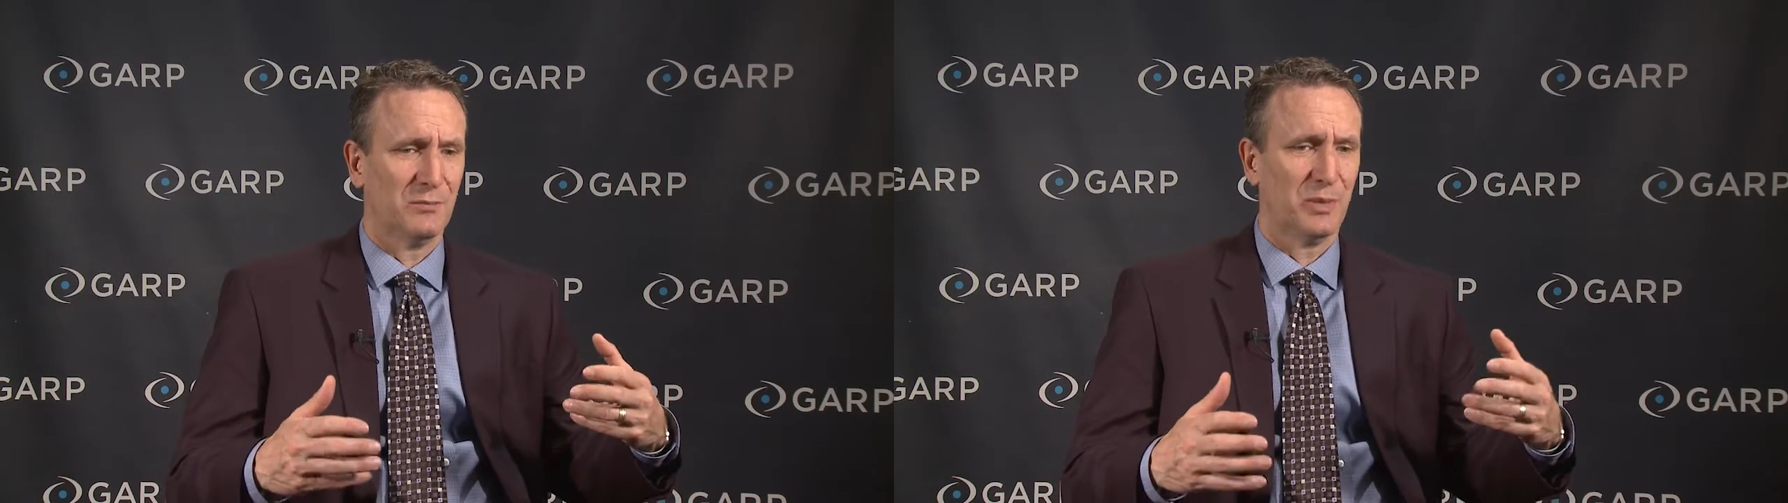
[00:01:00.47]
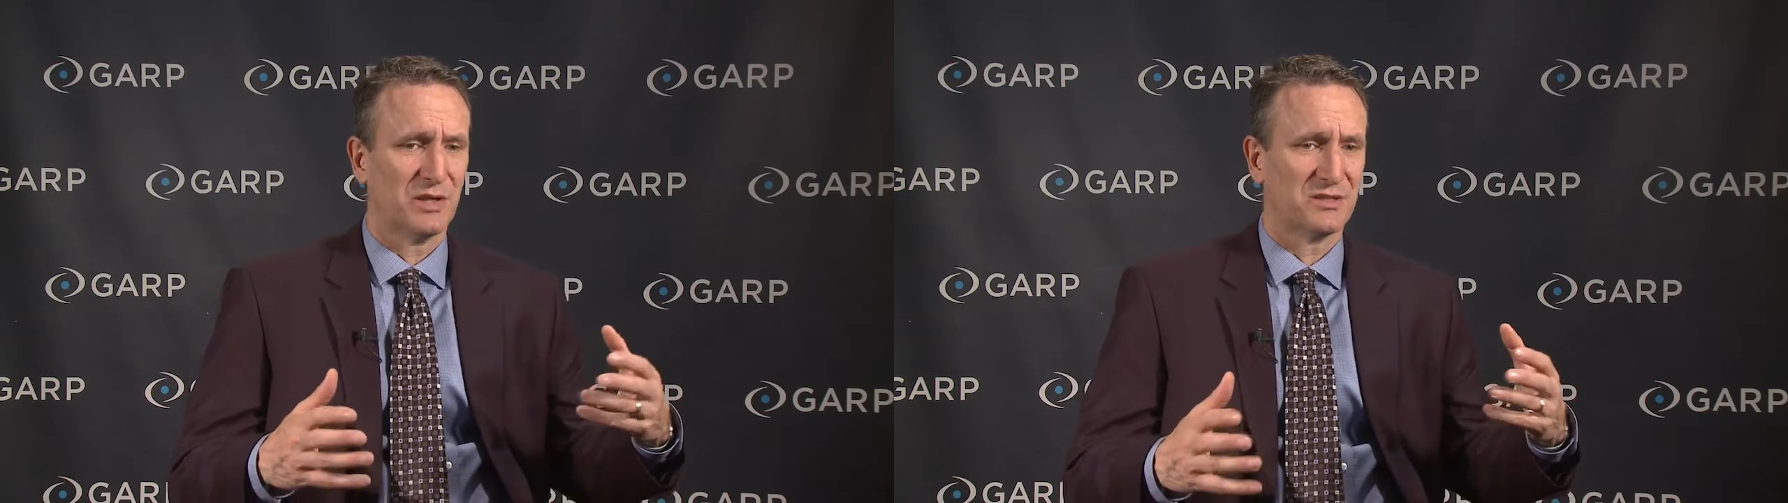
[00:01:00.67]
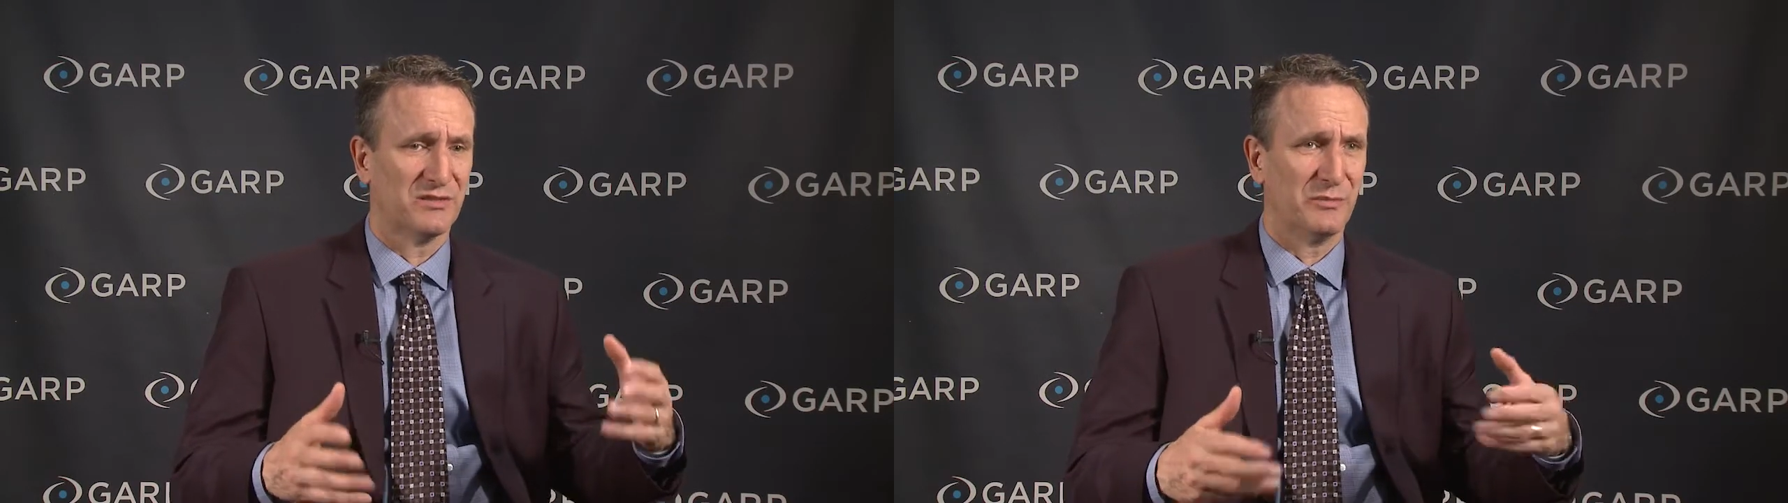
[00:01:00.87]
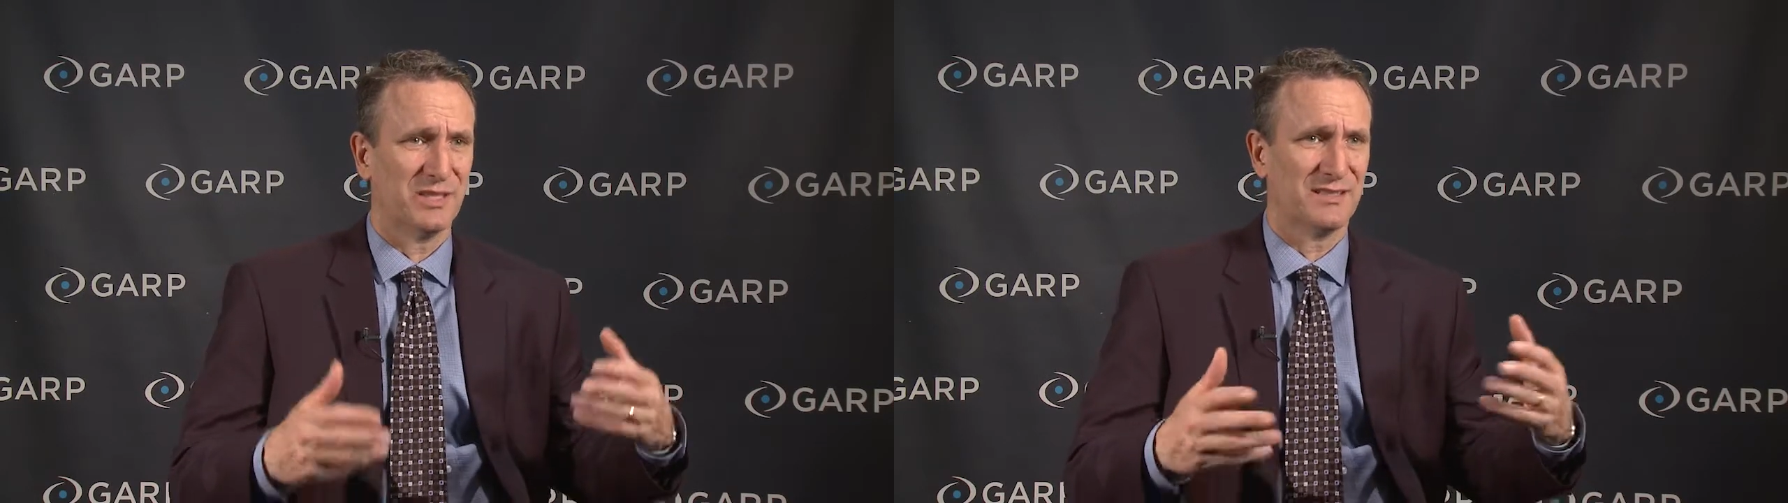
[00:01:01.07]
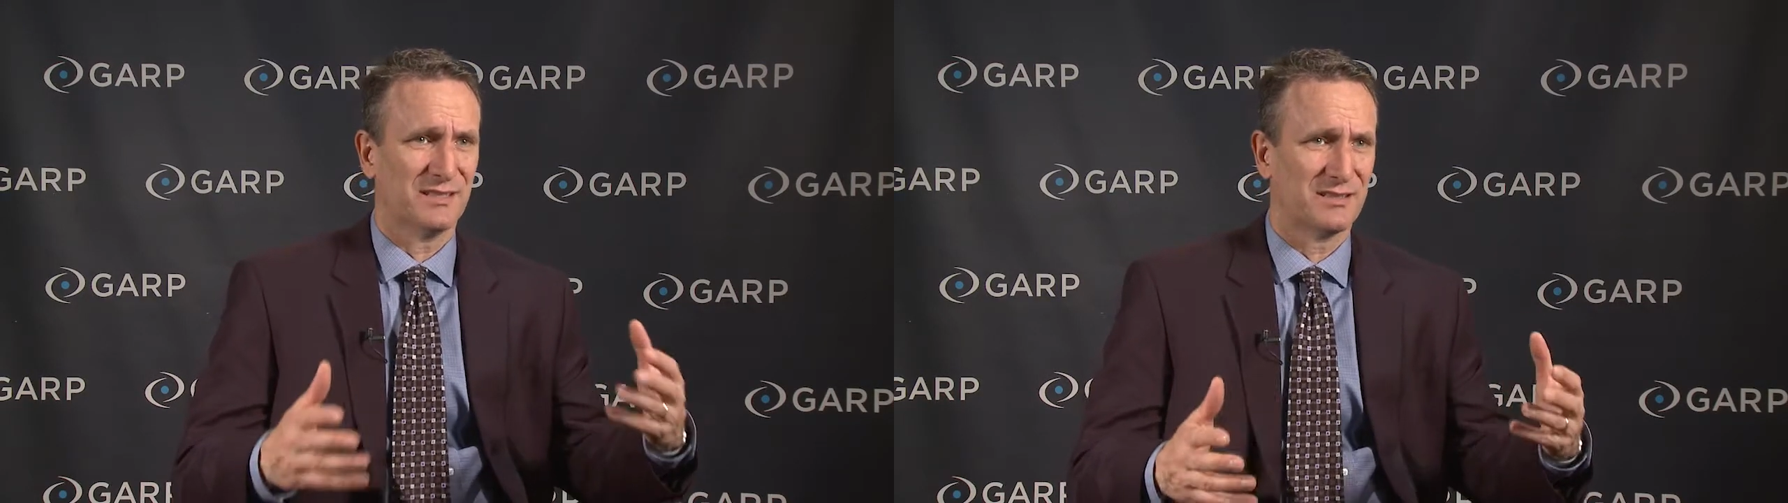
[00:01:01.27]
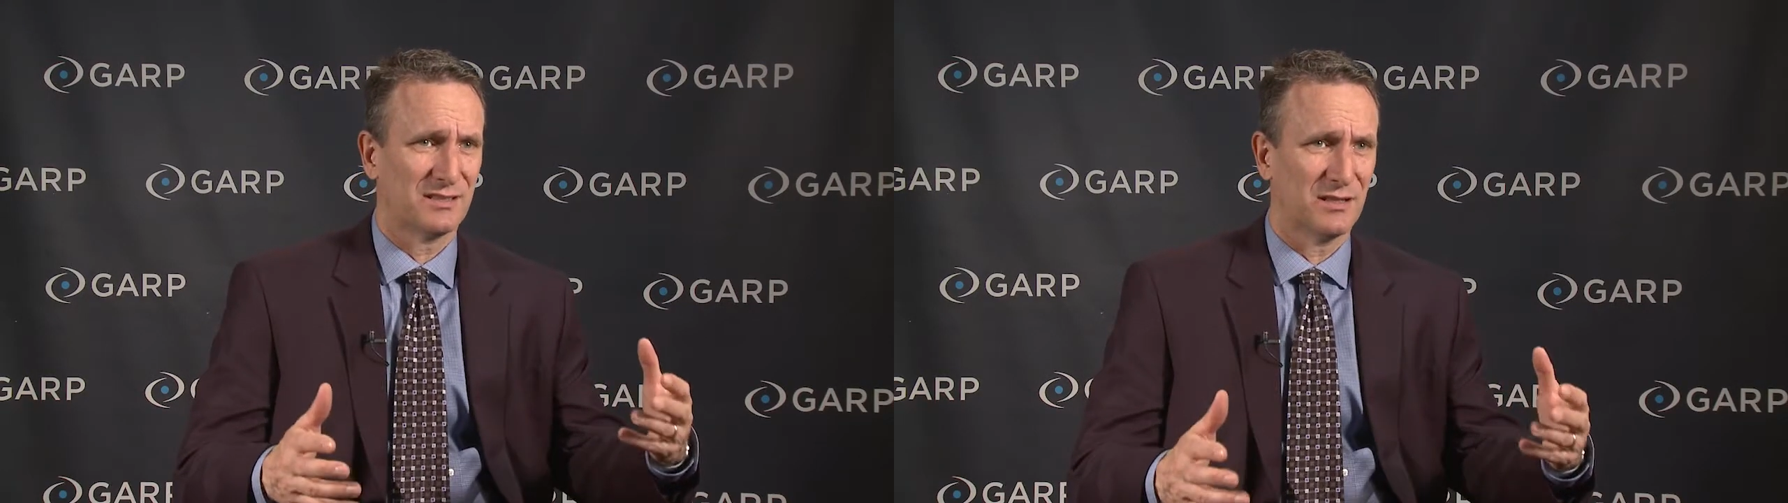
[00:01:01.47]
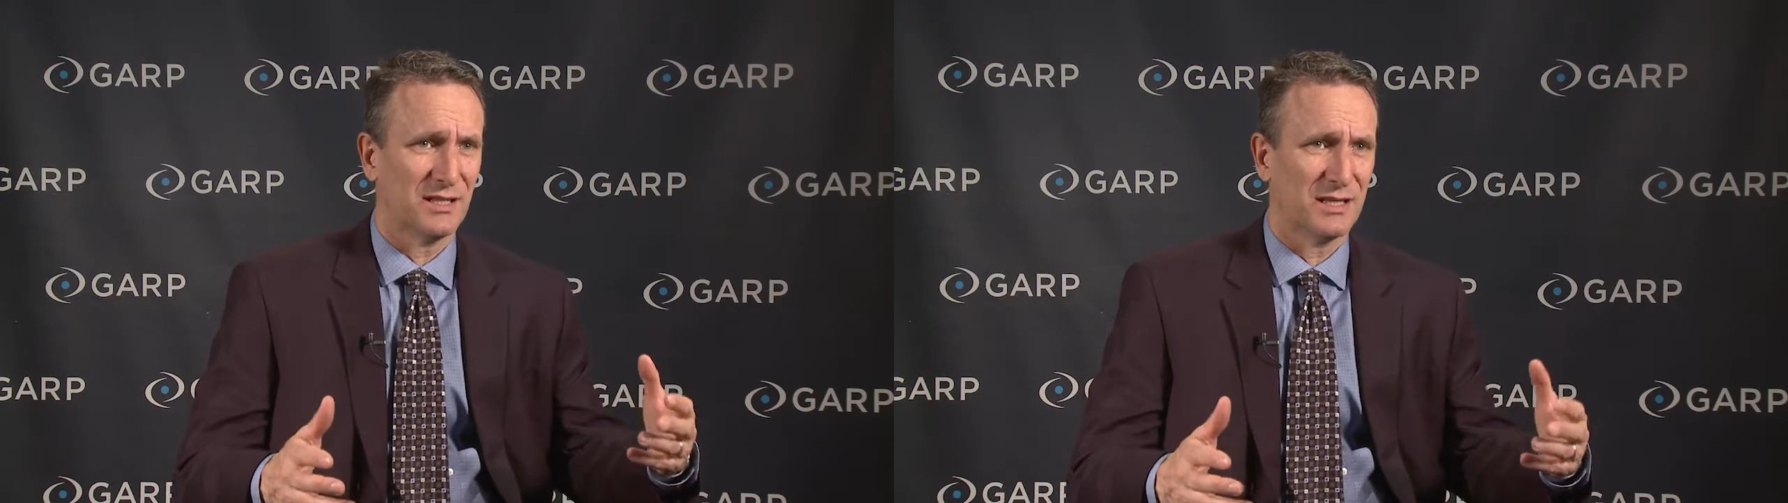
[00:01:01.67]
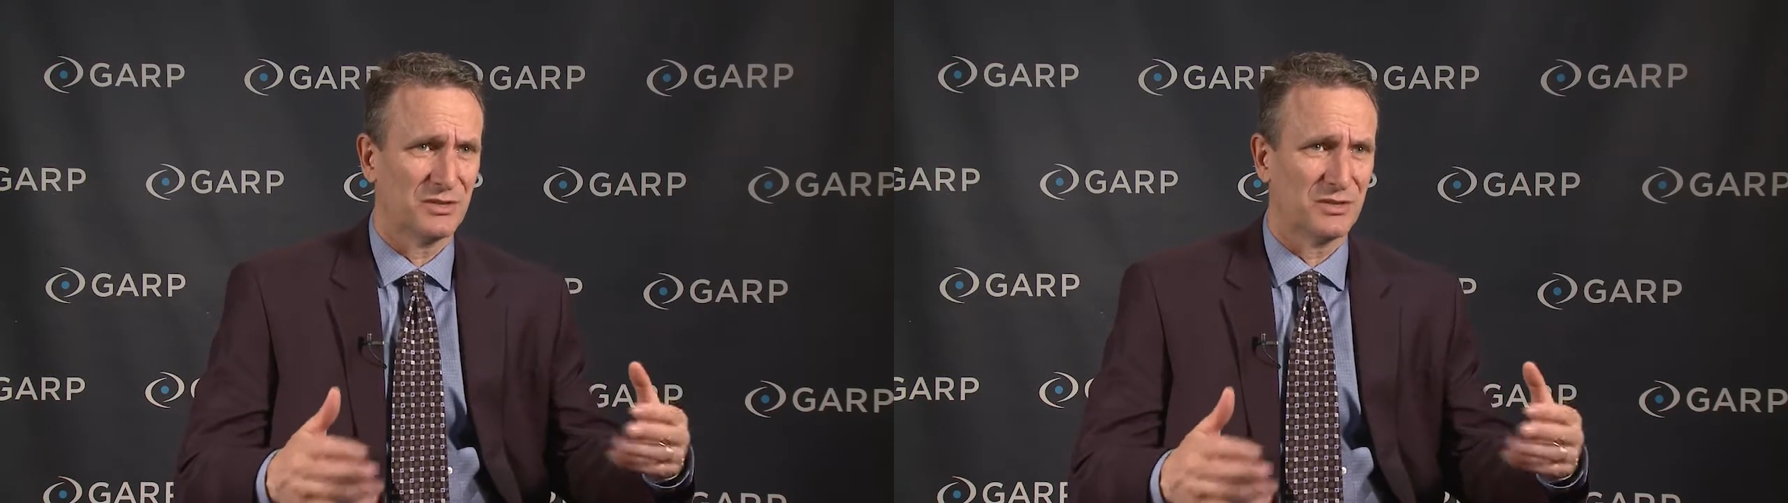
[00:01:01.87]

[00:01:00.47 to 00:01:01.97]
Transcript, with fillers: parts of business uh,